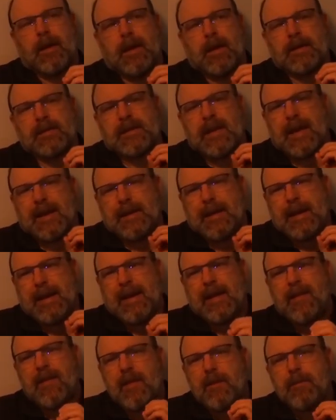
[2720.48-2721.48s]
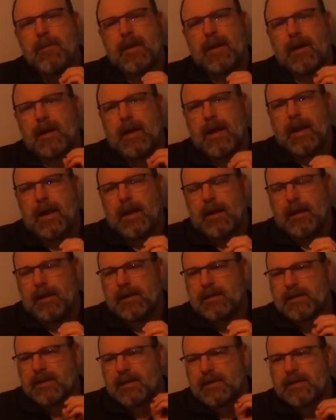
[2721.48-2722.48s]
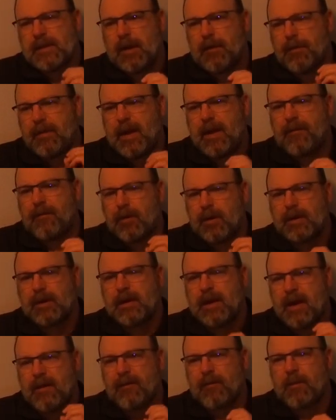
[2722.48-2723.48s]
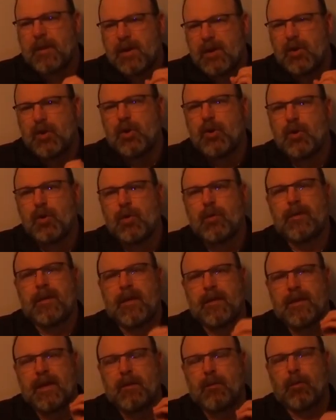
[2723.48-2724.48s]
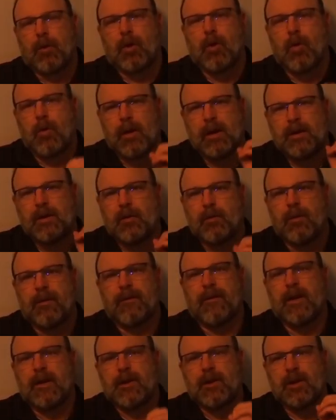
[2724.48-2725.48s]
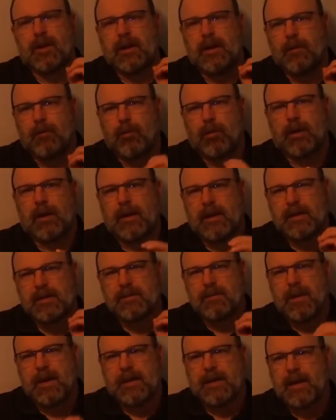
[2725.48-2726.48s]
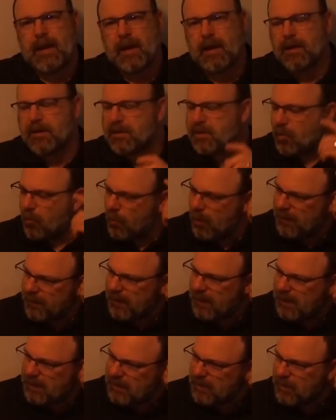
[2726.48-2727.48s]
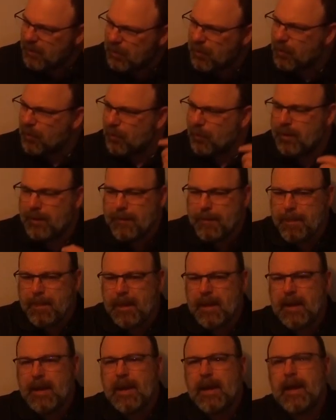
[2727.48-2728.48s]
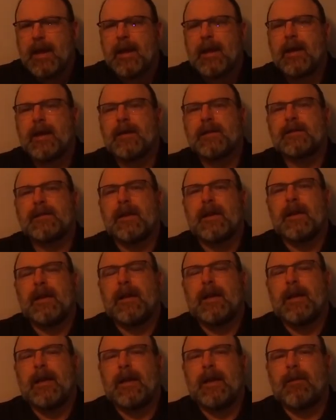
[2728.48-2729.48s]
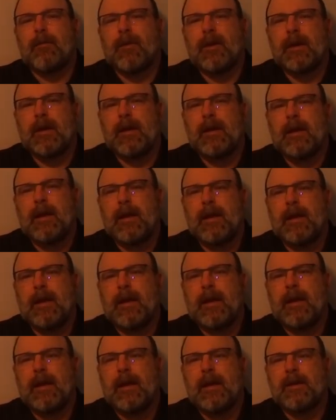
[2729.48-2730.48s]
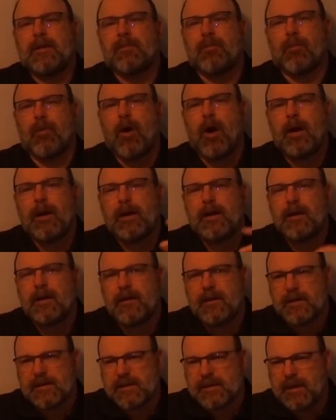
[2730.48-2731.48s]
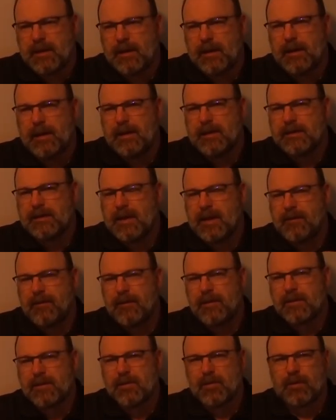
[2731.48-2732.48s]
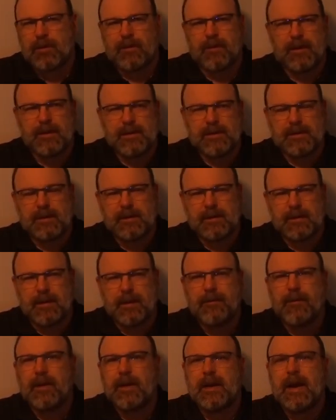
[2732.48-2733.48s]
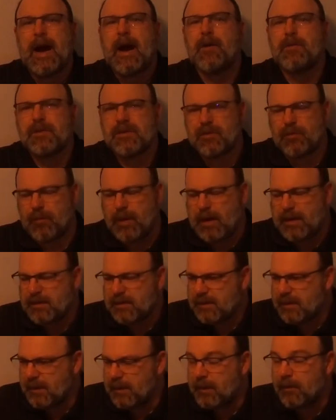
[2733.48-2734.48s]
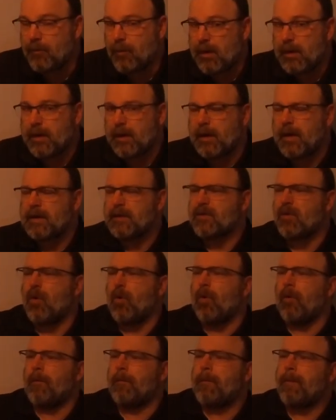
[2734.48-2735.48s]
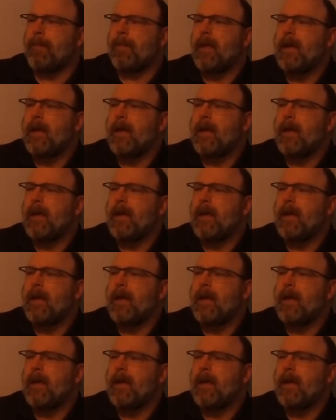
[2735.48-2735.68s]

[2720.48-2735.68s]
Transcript: is that in the middle 80s, the South African government knew that they were going to eventually release Mandela. So what they do is he when he, he he's brought into the city, he's given sort of he's living in house arrest in a quite a nice home,